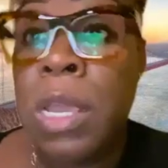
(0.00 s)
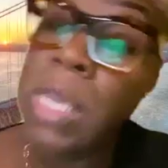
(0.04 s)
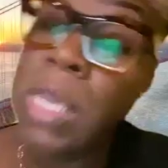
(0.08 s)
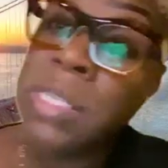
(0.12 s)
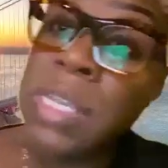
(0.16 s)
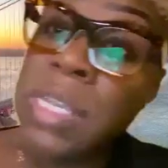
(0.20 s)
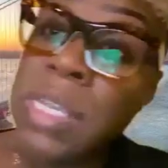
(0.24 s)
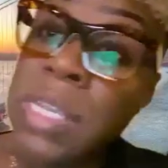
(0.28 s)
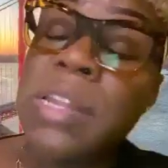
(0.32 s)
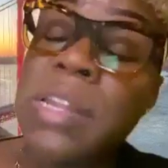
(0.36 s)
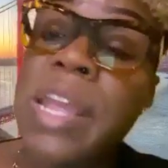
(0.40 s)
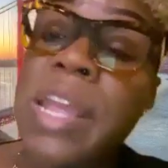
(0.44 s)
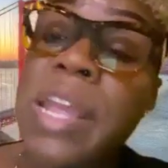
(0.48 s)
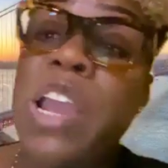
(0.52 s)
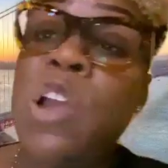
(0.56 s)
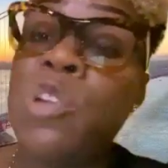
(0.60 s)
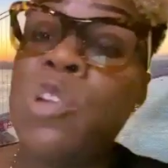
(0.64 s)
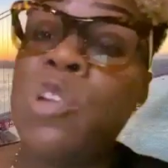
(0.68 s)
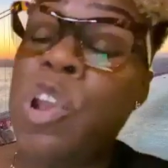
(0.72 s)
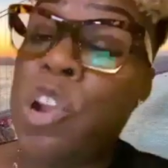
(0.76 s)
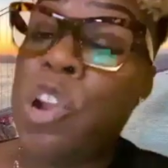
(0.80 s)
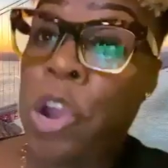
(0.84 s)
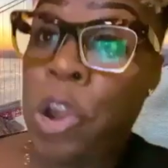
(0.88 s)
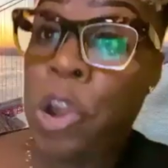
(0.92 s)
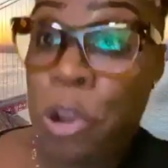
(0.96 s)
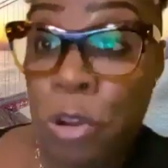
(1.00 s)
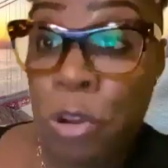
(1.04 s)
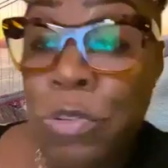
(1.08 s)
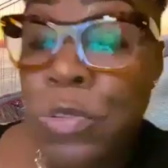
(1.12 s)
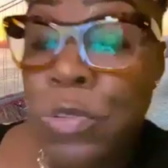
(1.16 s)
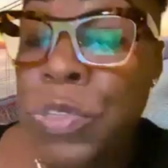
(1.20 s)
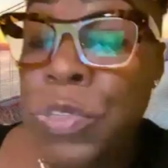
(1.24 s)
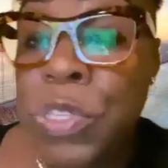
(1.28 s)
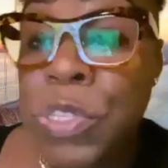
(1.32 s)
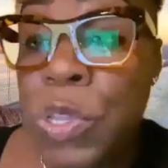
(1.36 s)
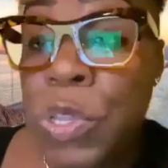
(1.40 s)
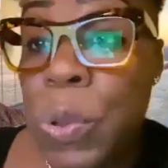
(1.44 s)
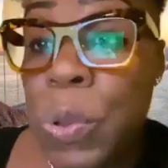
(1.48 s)
Is either they're going to
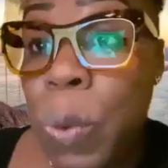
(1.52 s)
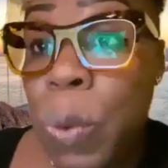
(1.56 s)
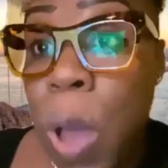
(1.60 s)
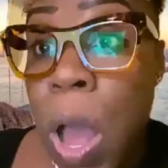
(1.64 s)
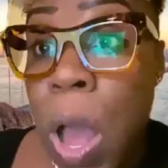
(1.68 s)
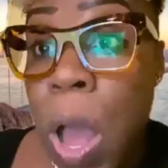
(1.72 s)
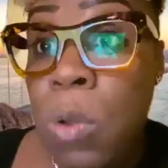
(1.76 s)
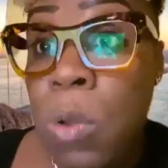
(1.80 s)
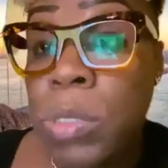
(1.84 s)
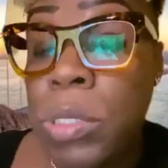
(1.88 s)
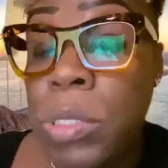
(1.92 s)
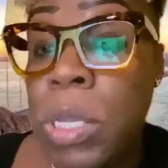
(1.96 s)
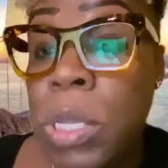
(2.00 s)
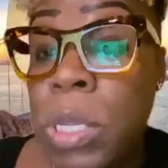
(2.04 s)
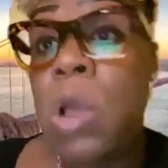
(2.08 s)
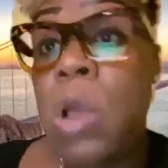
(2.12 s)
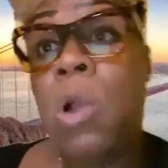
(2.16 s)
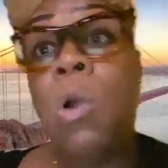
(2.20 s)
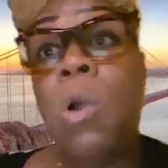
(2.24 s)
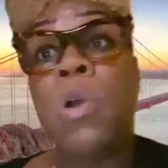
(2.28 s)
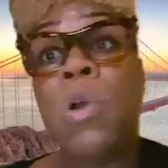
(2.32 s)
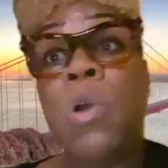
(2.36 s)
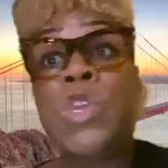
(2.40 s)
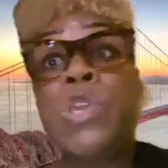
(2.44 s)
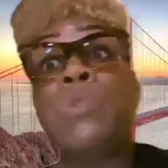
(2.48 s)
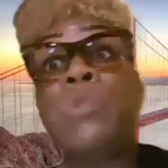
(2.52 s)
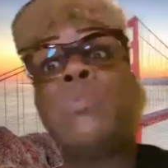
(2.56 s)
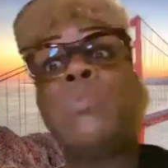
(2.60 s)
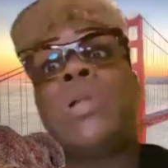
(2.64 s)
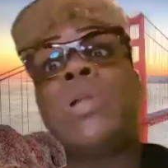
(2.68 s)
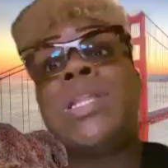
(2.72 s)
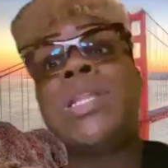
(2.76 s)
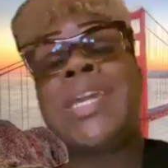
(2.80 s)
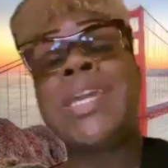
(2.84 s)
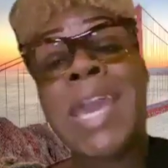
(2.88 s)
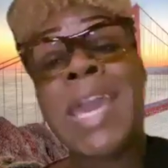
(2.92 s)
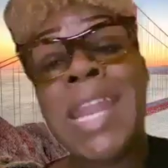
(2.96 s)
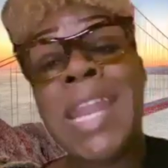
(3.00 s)
curse you out or you
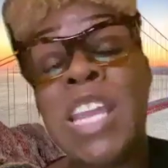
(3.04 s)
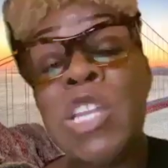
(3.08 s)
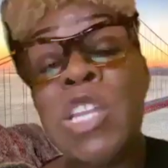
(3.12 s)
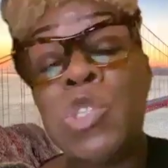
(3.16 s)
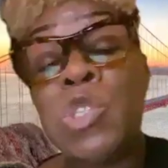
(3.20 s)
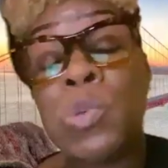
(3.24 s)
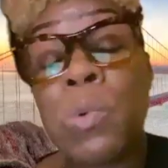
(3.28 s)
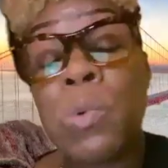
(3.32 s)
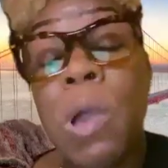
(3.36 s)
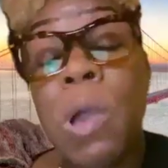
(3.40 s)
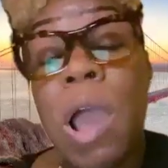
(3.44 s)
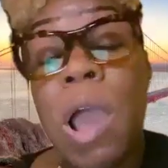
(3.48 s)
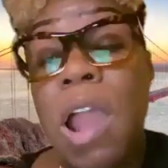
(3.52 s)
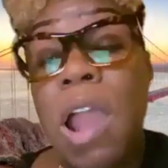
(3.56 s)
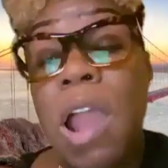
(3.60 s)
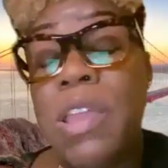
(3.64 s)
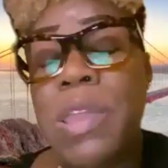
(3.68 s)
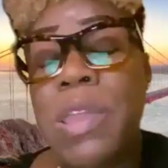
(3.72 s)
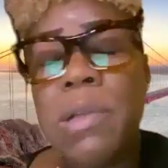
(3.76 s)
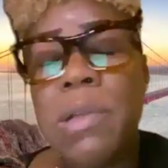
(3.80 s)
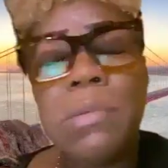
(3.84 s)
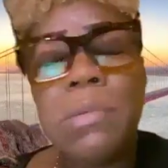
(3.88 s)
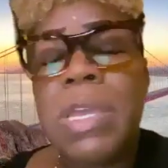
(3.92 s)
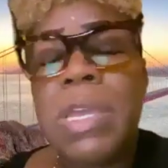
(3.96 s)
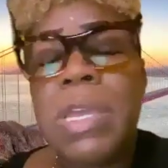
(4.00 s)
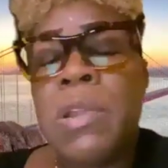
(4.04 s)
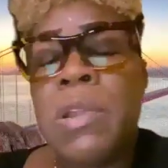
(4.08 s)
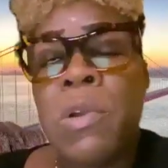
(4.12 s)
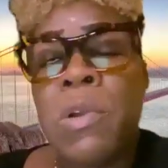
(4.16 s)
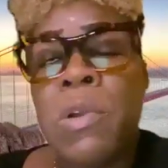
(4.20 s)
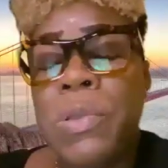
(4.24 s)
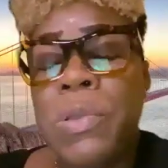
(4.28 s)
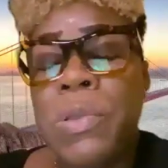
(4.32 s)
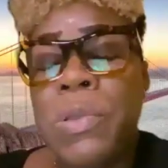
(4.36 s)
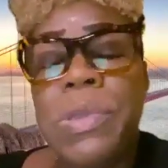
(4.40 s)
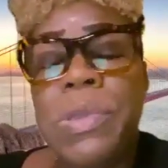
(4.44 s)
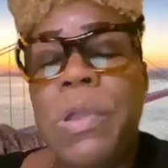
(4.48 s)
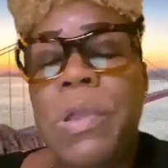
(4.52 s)
will get into
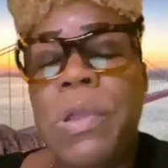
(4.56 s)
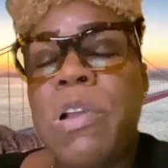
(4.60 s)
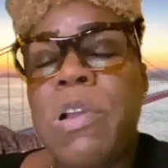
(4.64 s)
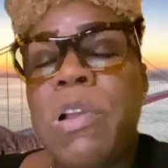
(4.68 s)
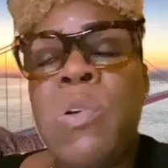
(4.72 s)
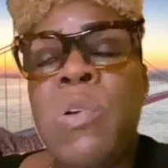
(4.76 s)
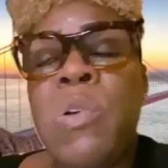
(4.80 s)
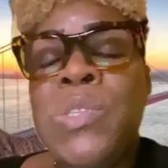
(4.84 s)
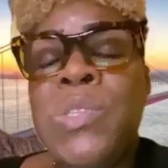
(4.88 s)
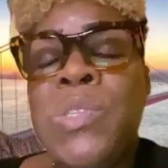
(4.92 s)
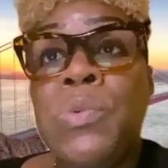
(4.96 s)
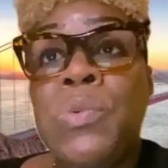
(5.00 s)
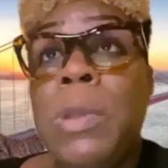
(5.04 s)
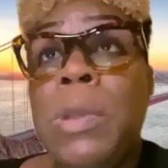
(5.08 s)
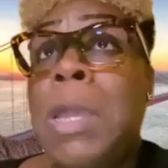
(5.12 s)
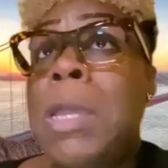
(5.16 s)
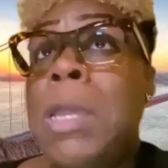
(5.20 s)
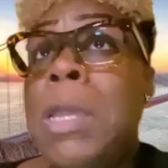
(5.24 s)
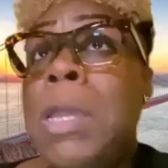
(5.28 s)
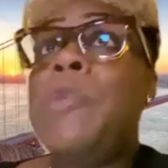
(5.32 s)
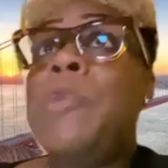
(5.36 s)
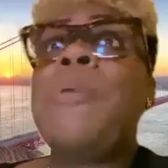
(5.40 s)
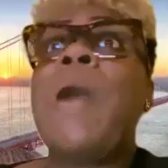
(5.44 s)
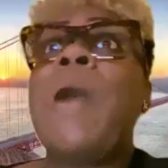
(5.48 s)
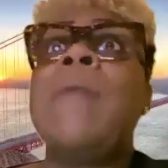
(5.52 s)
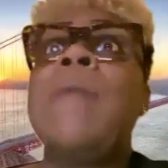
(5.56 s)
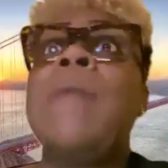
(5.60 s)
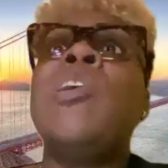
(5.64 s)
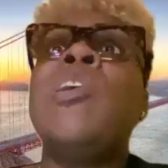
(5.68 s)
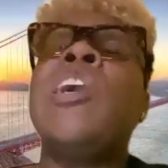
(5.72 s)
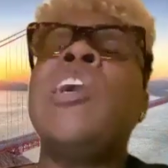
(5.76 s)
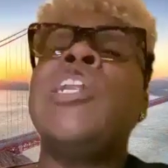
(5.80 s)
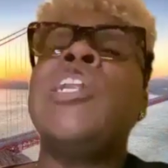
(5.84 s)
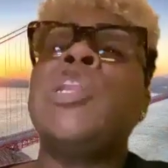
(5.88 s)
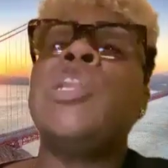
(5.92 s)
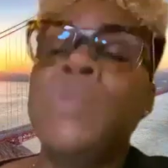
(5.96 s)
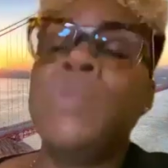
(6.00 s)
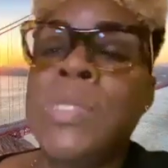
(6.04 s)
you're going to, you probably
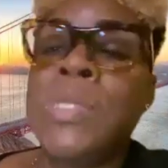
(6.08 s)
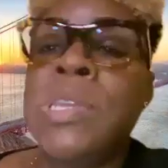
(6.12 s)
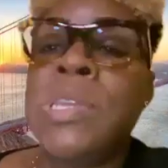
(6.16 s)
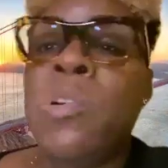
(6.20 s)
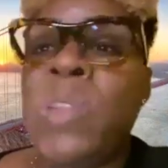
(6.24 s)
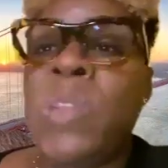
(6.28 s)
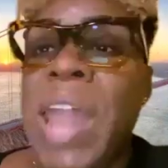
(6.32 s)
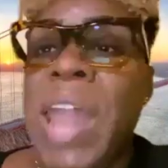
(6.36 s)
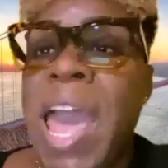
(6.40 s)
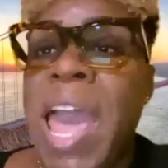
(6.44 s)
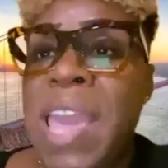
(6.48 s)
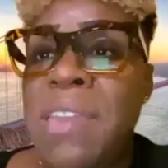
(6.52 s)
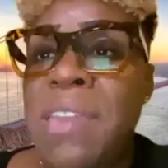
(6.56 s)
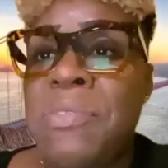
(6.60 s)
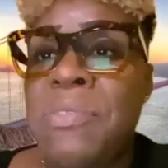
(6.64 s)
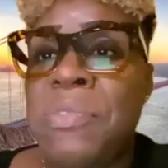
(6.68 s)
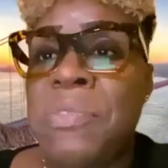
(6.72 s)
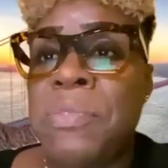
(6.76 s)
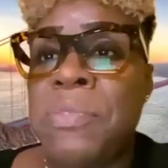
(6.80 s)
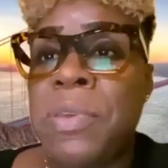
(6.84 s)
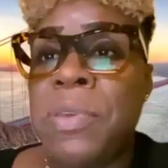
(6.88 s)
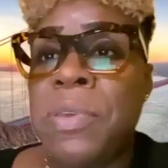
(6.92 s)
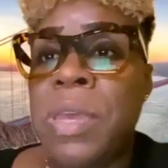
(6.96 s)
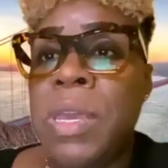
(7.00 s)
could lose your life.